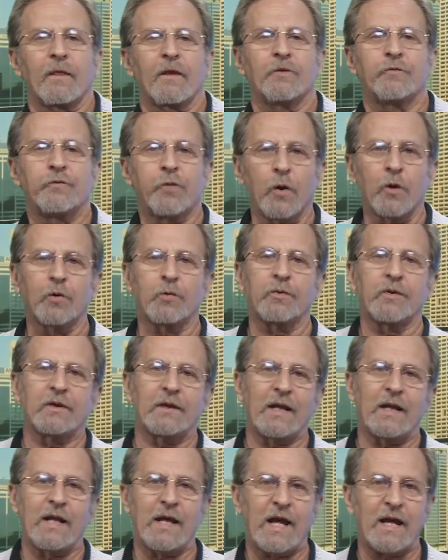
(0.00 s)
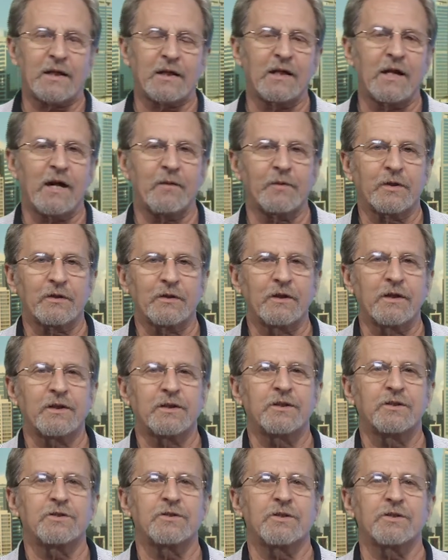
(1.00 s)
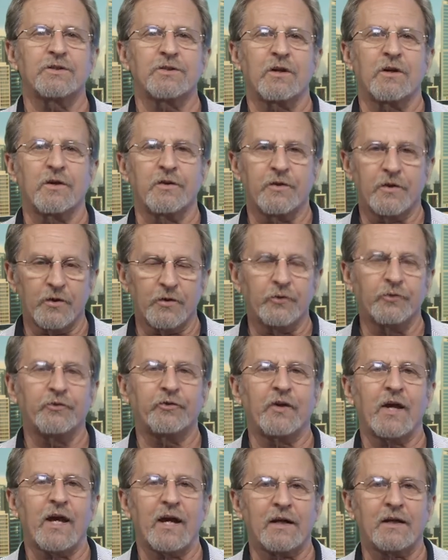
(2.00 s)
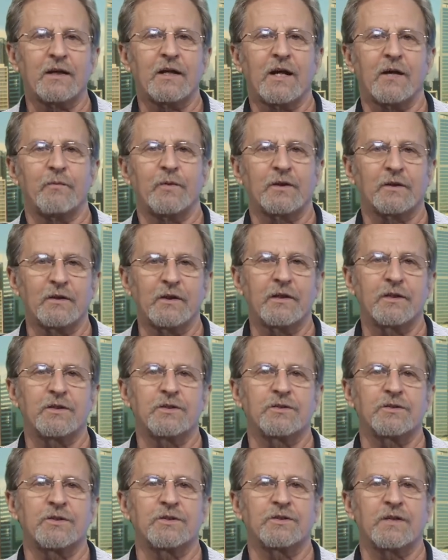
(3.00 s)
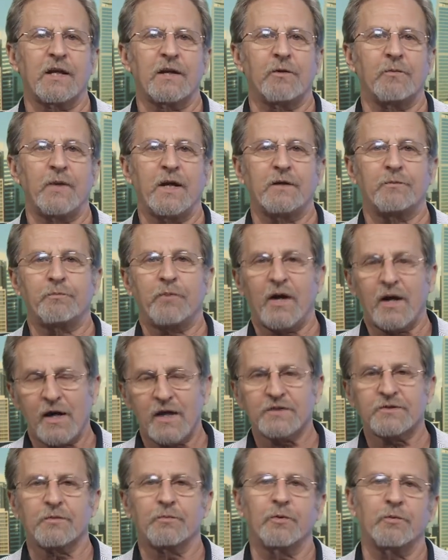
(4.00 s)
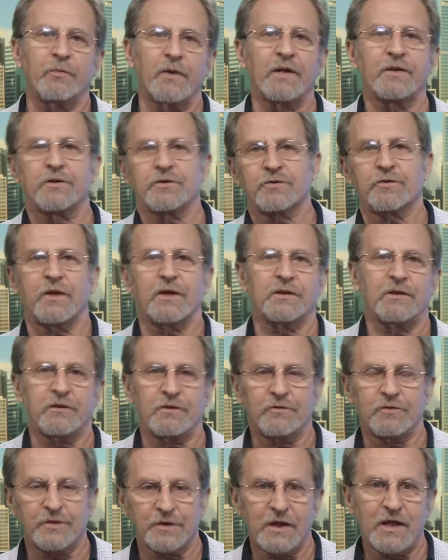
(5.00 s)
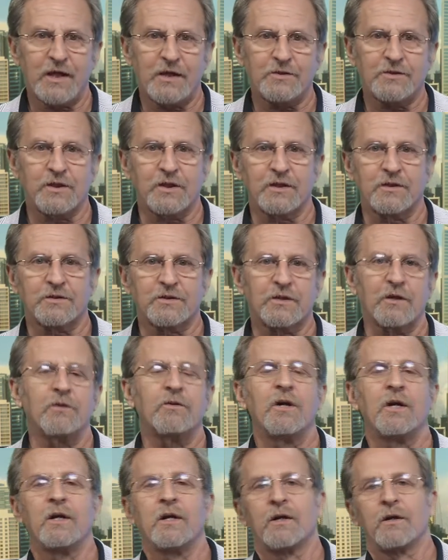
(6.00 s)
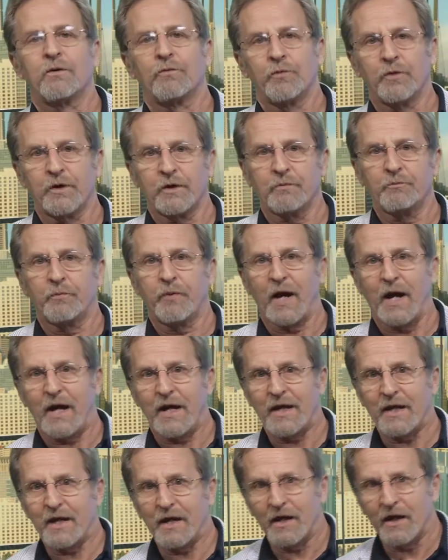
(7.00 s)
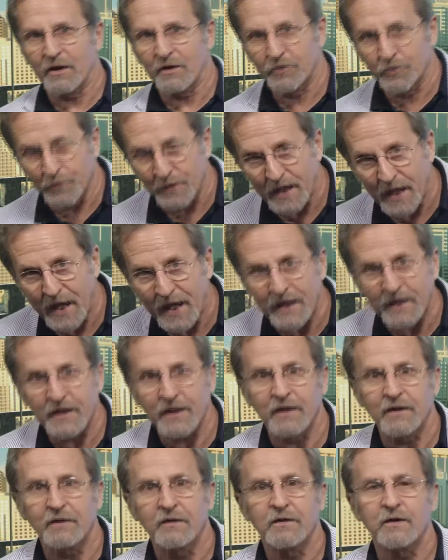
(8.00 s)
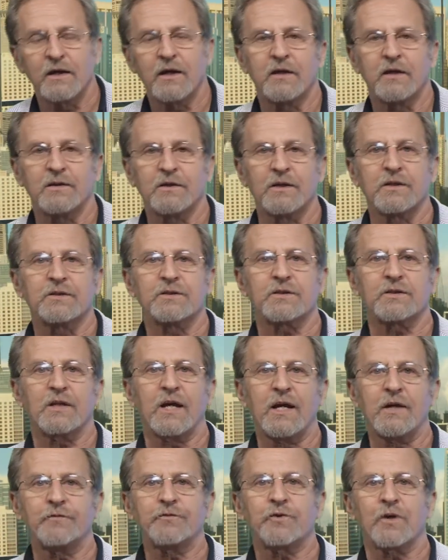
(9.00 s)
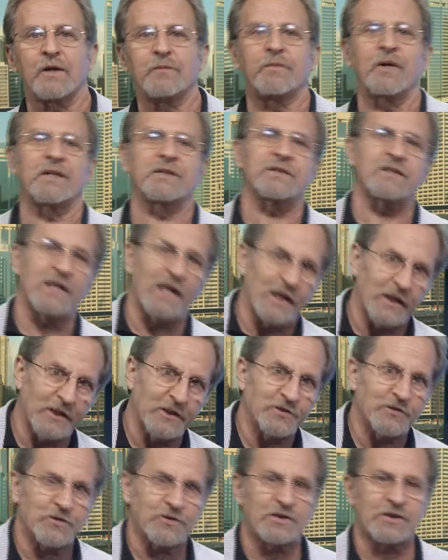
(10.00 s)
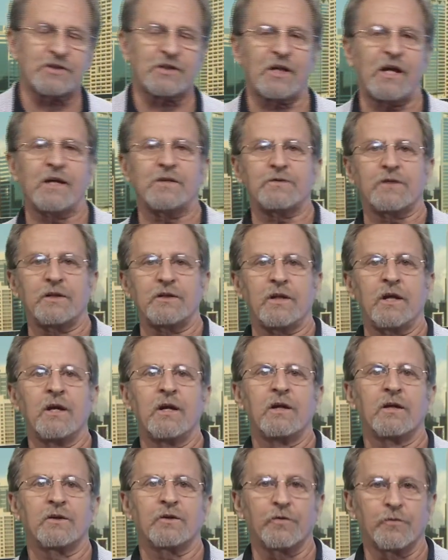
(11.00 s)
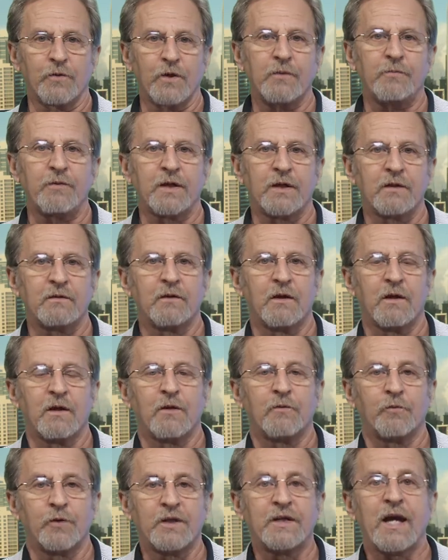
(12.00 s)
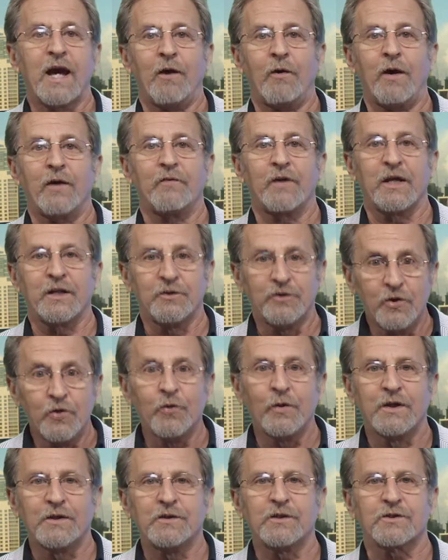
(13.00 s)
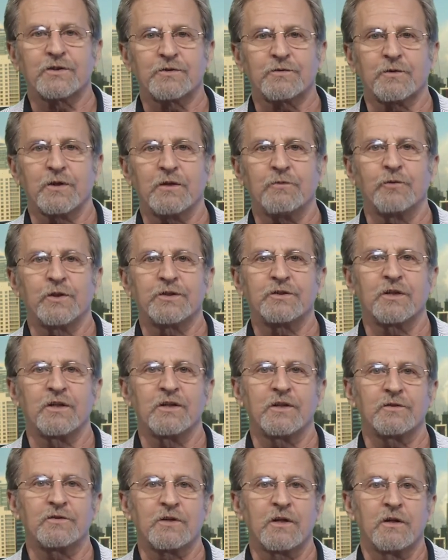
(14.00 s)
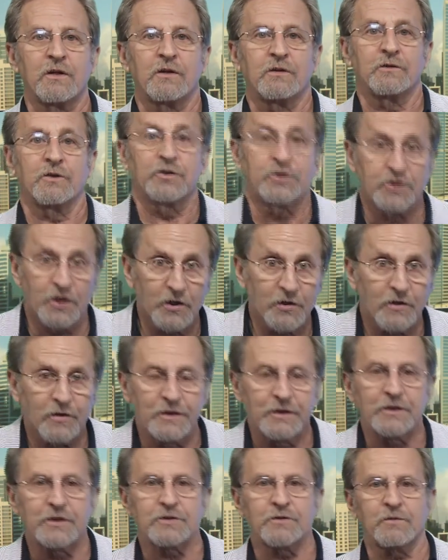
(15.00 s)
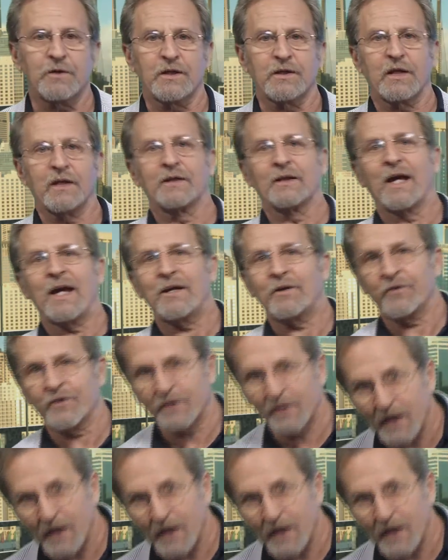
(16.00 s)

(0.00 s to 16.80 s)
The forward economic linkages are those economic linkages that are made possible by the trade that you're engaging in. So by creating this slave trade, by selling slaves in the Caribbean, we now have a new industry, which is the sugar industry, and then later the